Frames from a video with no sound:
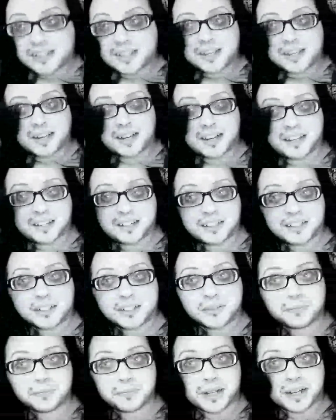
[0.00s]
Uh,
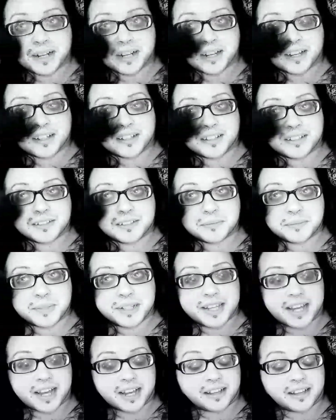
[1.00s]
but uh,
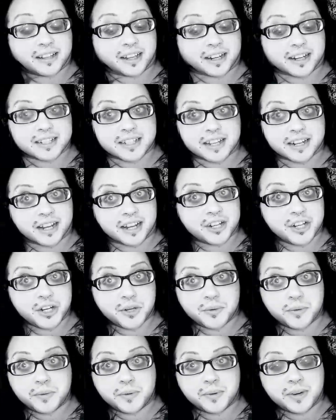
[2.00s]
but yeah, like I said, I
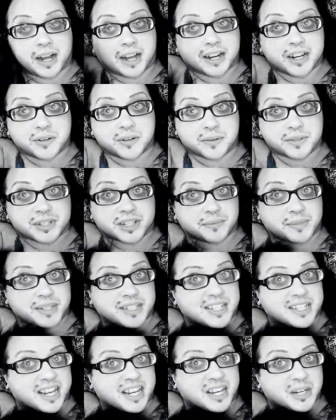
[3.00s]
knew I knew I was going to be
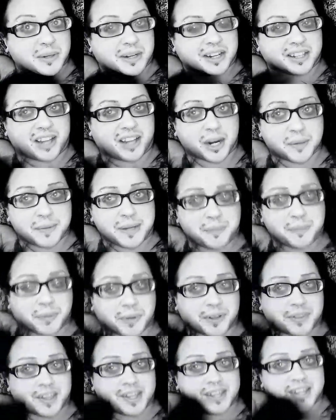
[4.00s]
saying what a lot of people
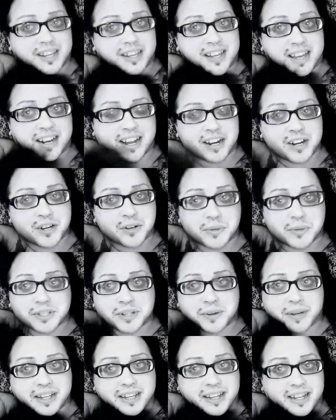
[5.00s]
were thinking, and I knew it was
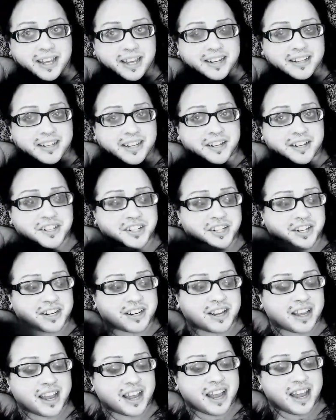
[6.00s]
going to get
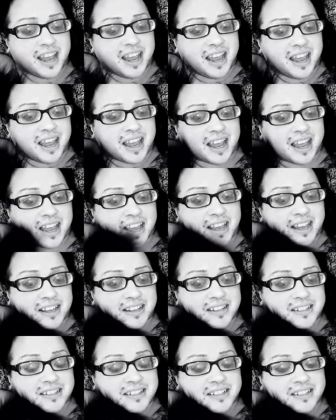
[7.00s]
attention,
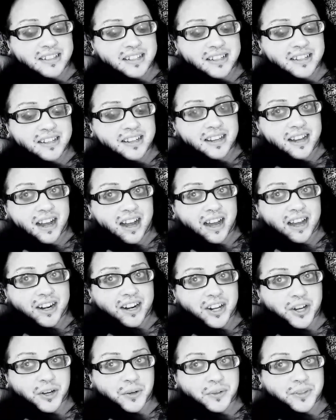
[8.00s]
and I don't
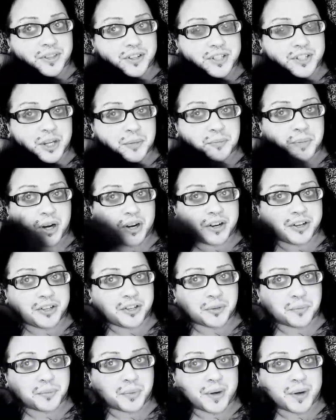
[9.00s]
know, there's that part of
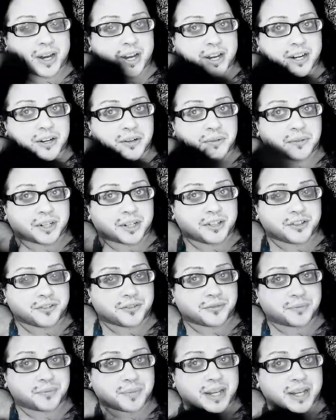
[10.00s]
your brain where
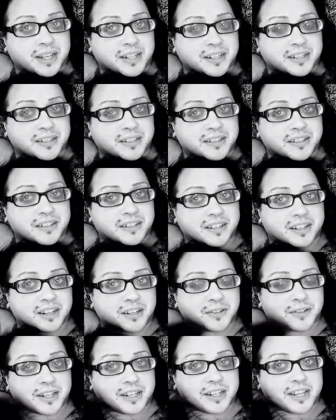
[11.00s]
you've been, you
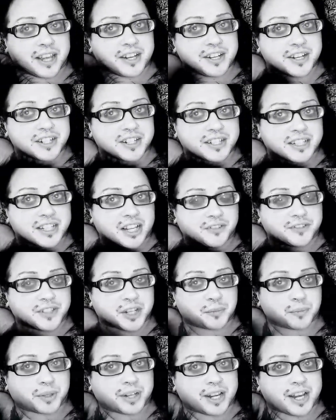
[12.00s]
know, engaging in self
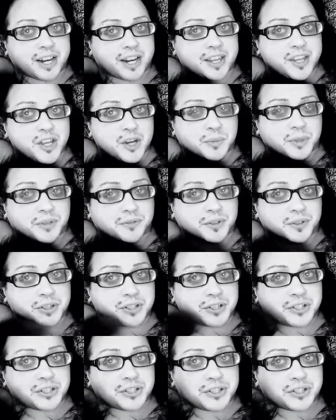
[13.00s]
deprecating humor for
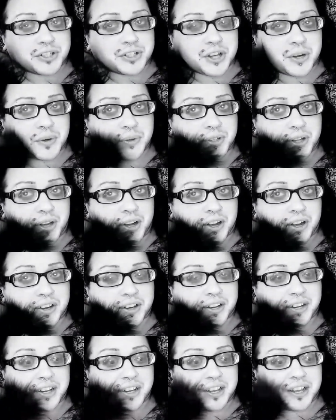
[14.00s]
so long